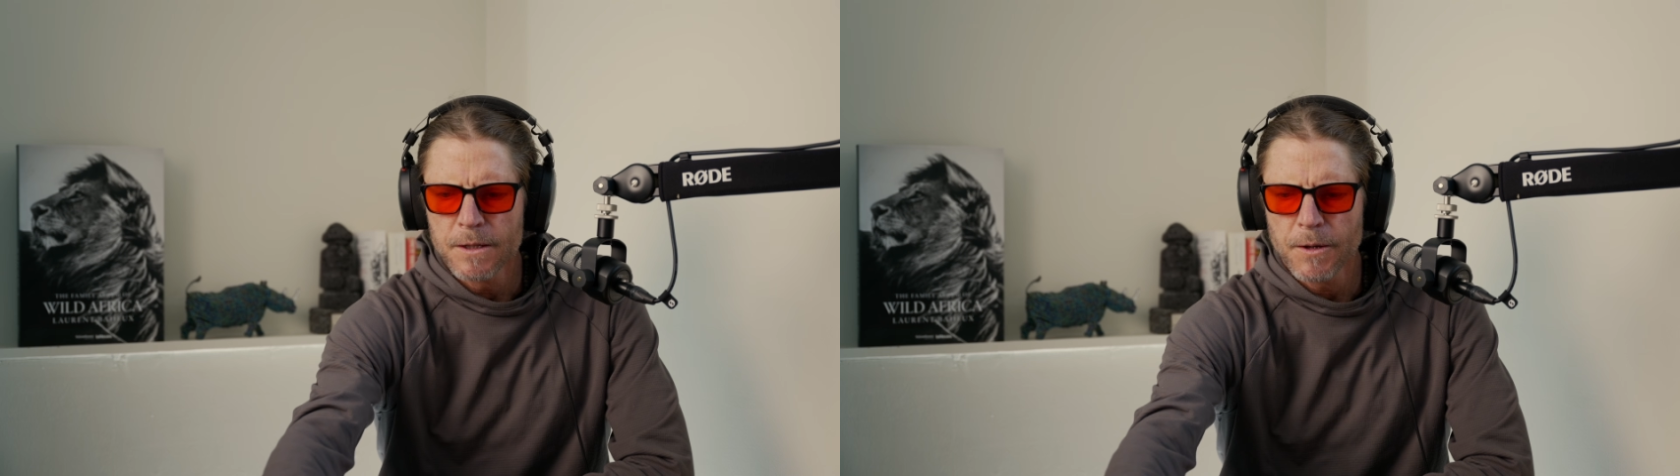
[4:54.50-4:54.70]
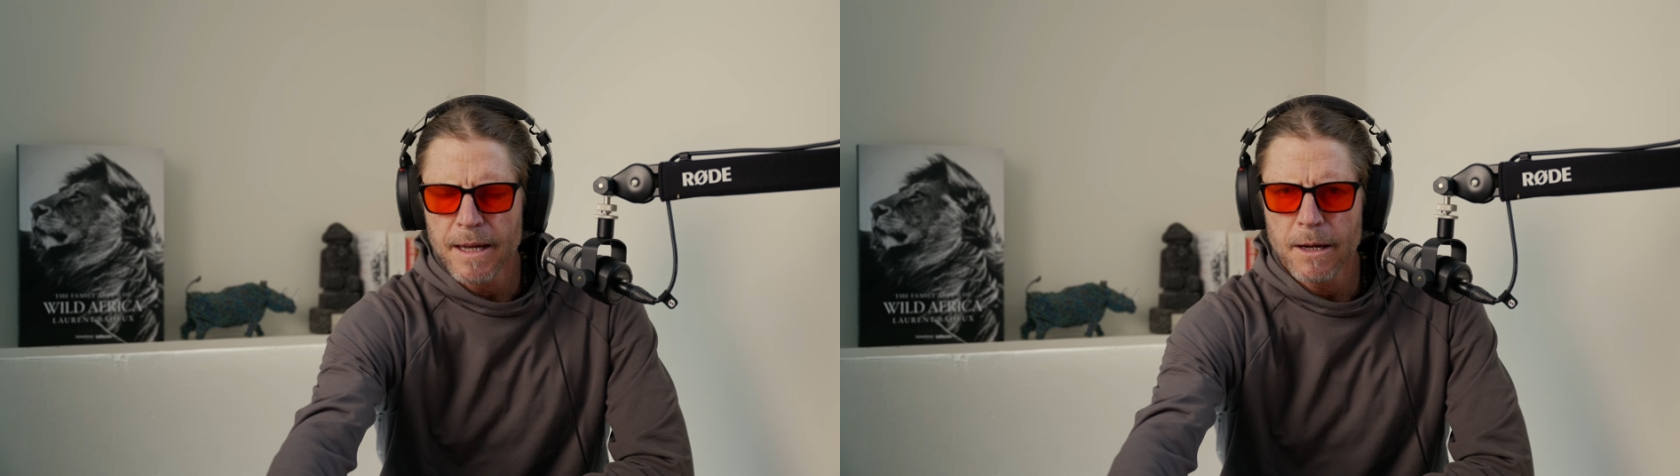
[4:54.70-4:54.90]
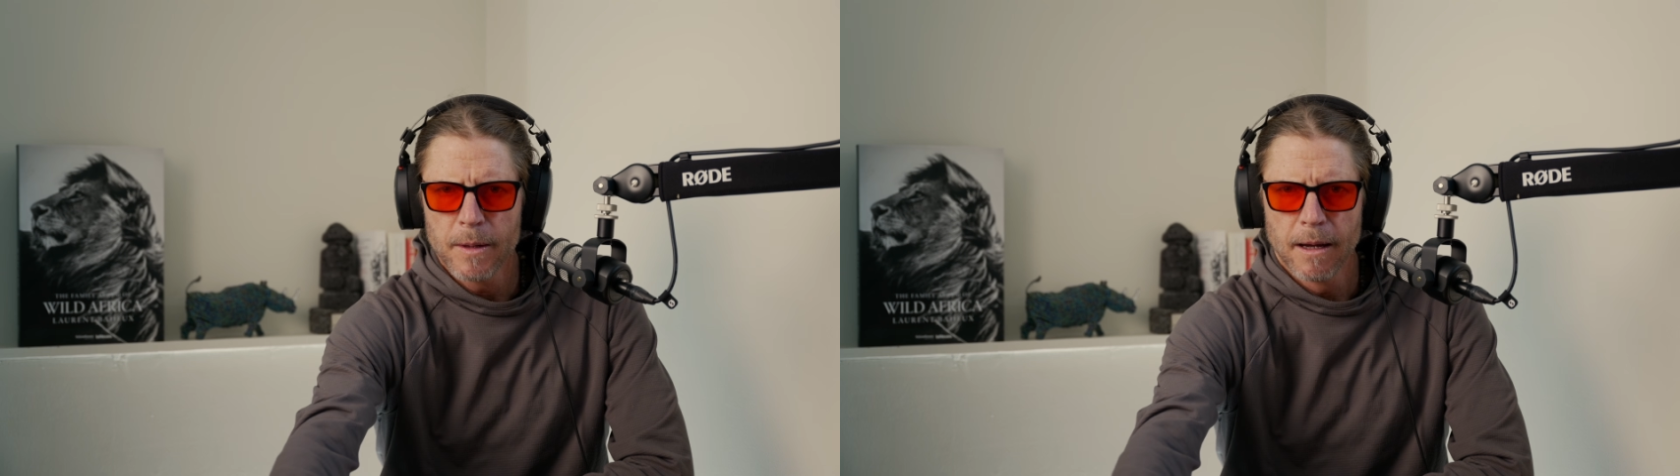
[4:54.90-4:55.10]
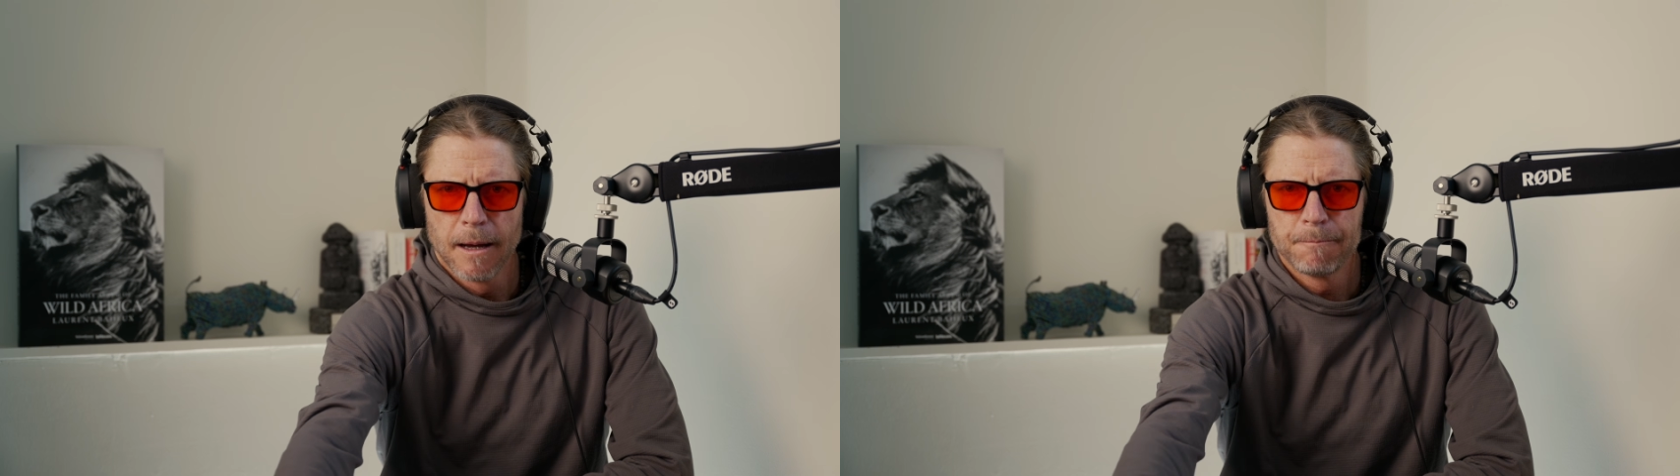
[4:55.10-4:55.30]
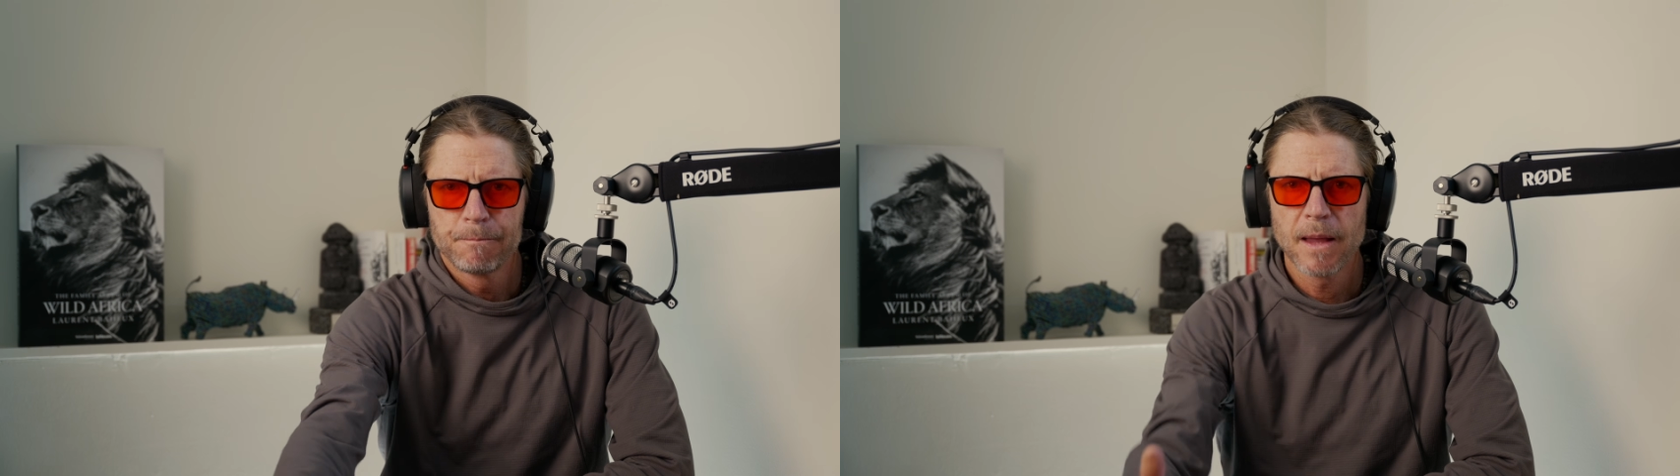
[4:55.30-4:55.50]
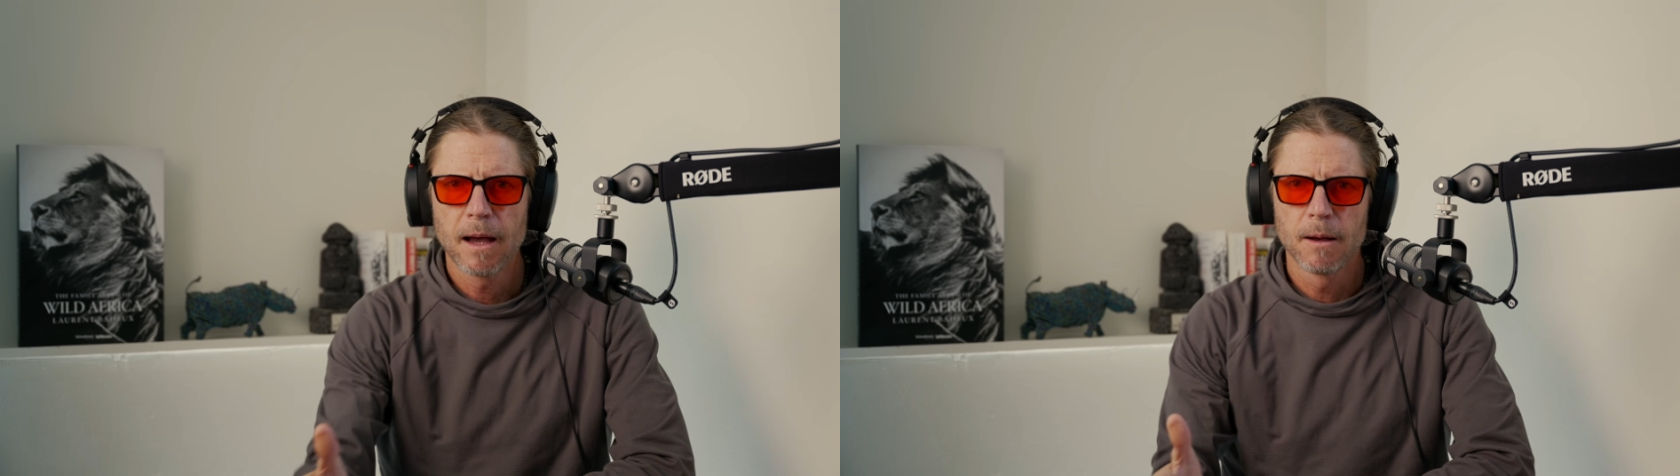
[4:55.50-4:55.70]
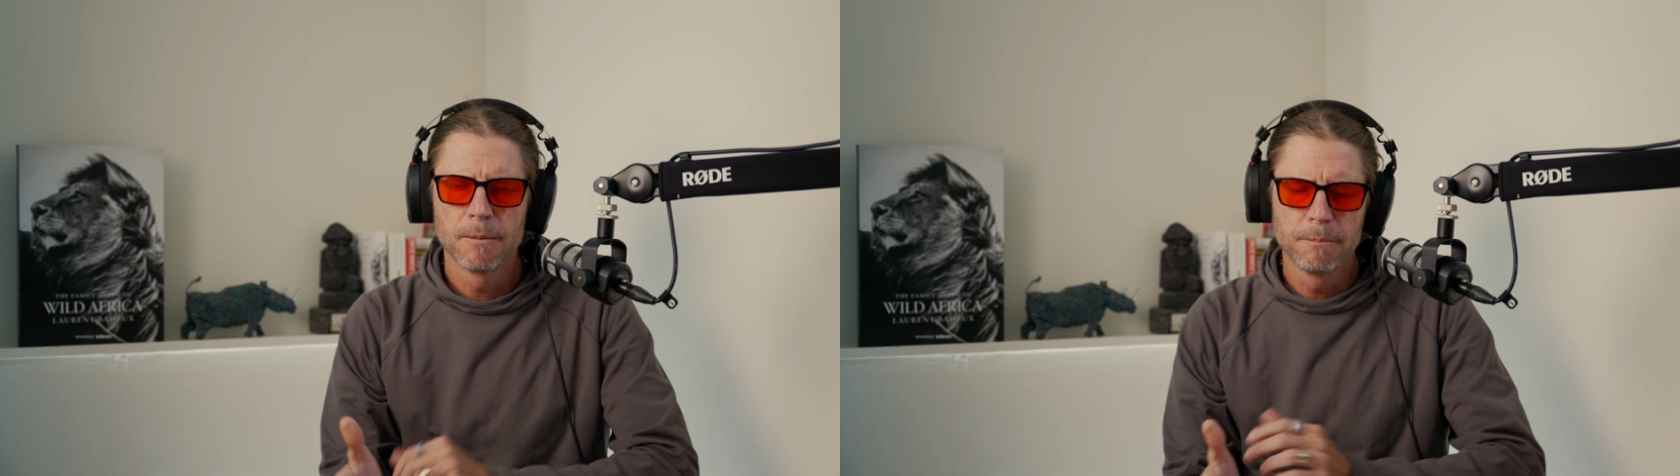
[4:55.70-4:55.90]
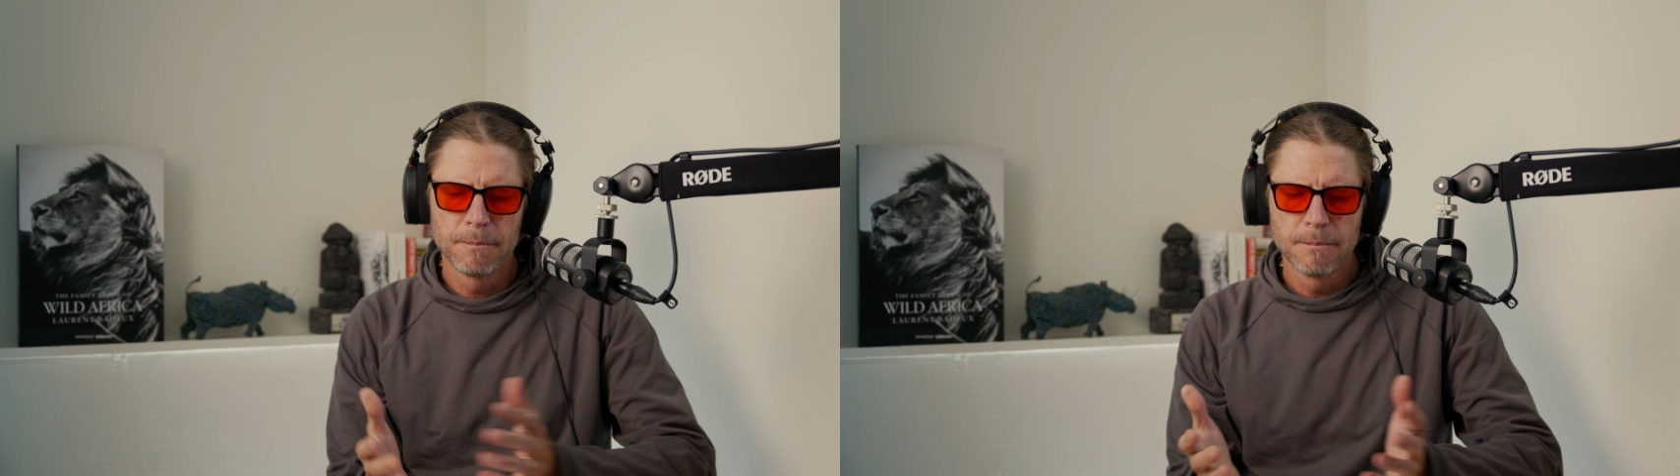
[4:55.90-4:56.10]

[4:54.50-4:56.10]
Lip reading: So here we are. Now,